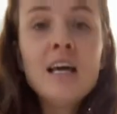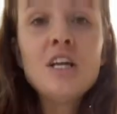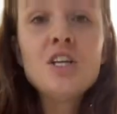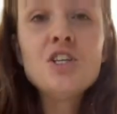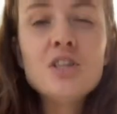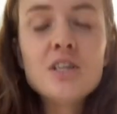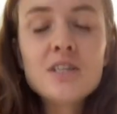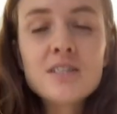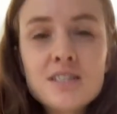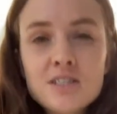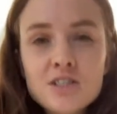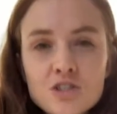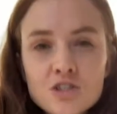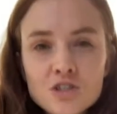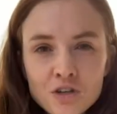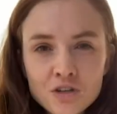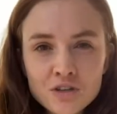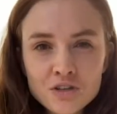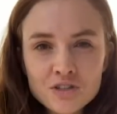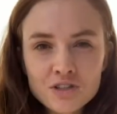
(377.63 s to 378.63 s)
Just
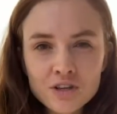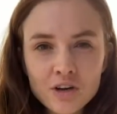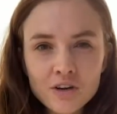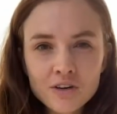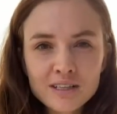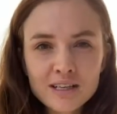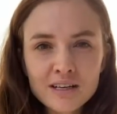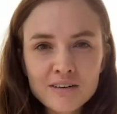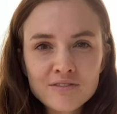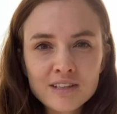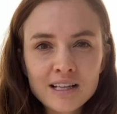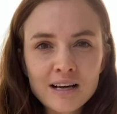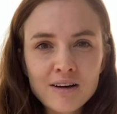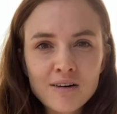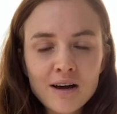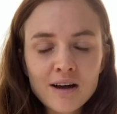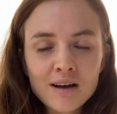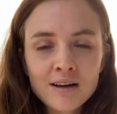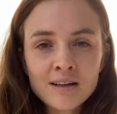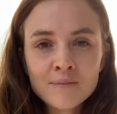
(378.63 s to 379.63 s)
don't use coconut
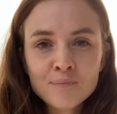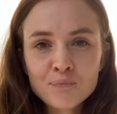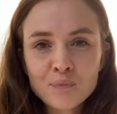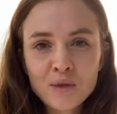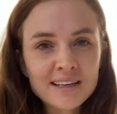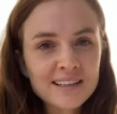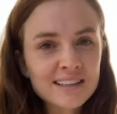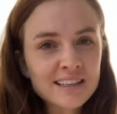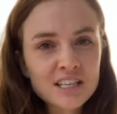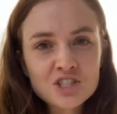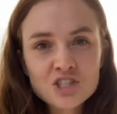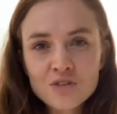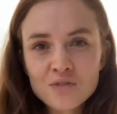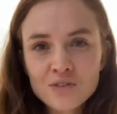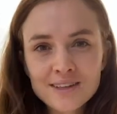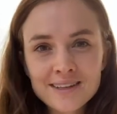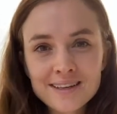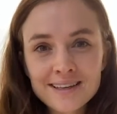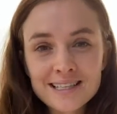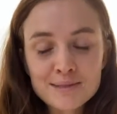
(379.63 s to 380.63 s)
flour unless you're
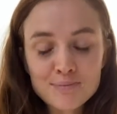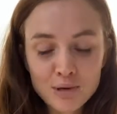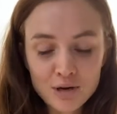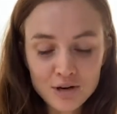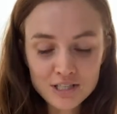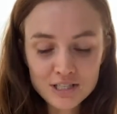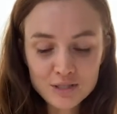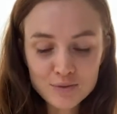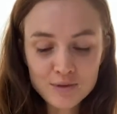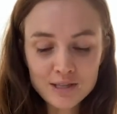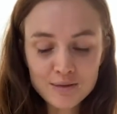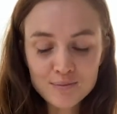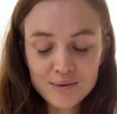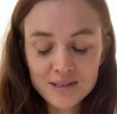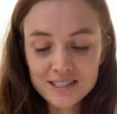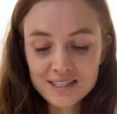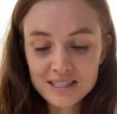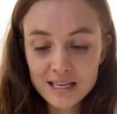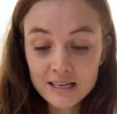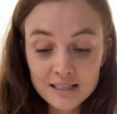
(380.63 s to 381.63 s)
really experienced with it,
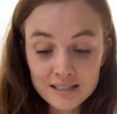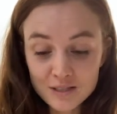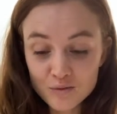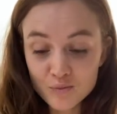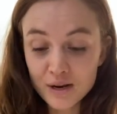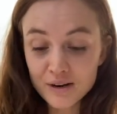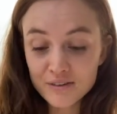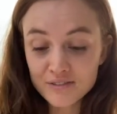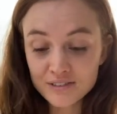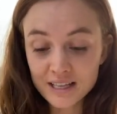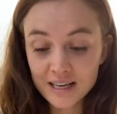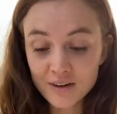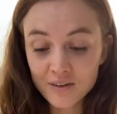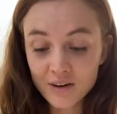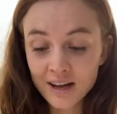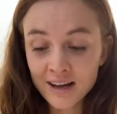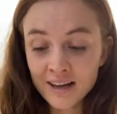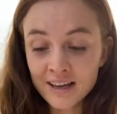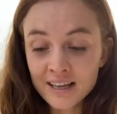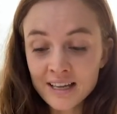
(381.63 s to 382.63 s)
because that is the one
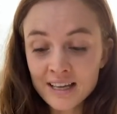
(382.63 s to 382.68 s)
flour